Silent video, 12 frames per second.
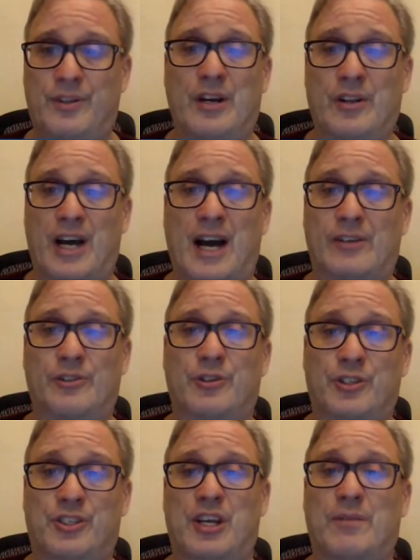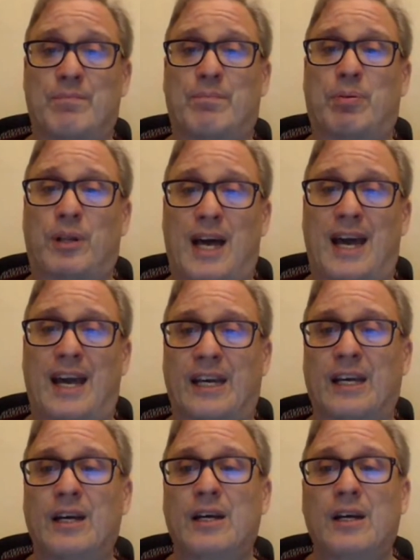you know, the Islanders didn't
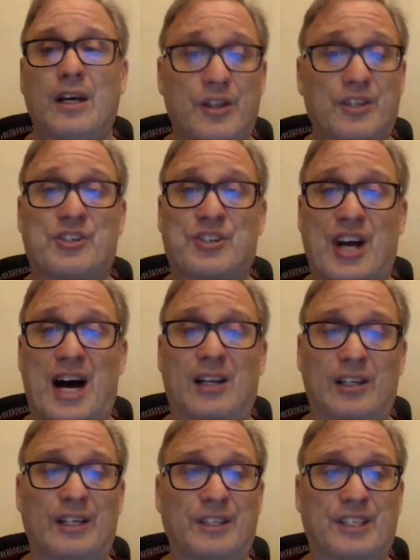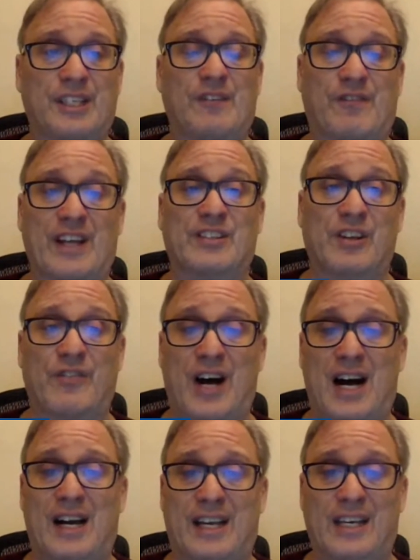play the solid defensive
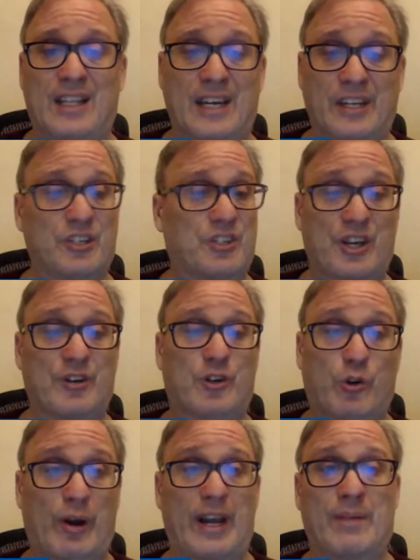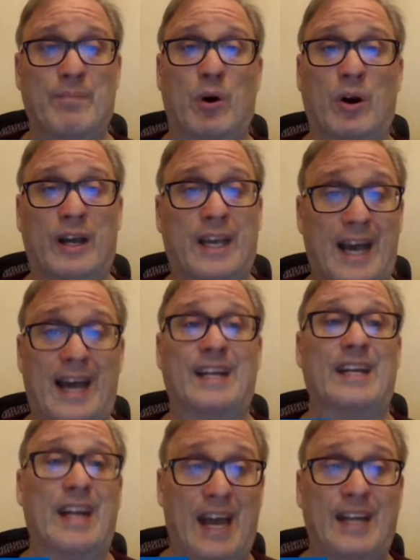hockey that is their trademark,
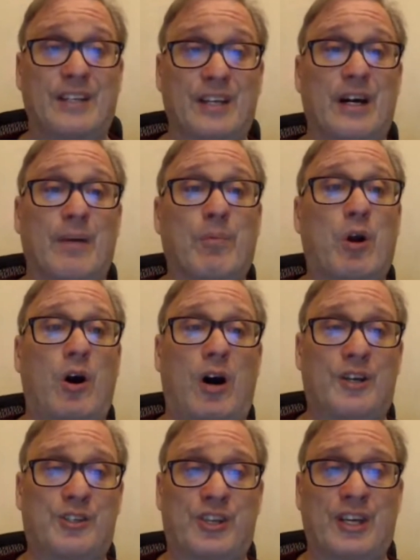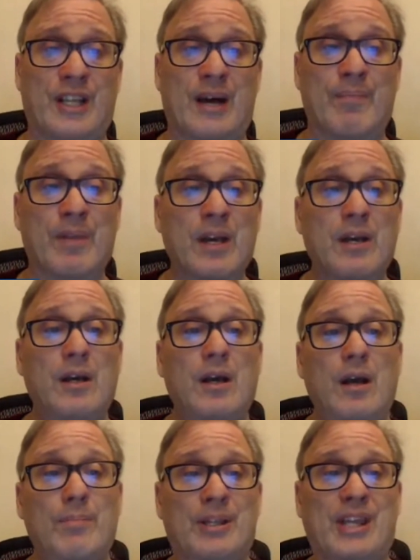and it ended up costing them.
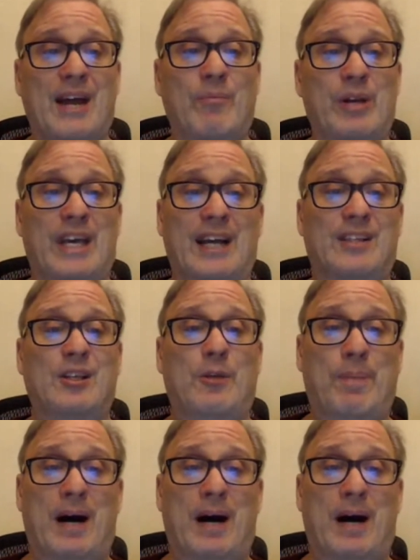But then we get to the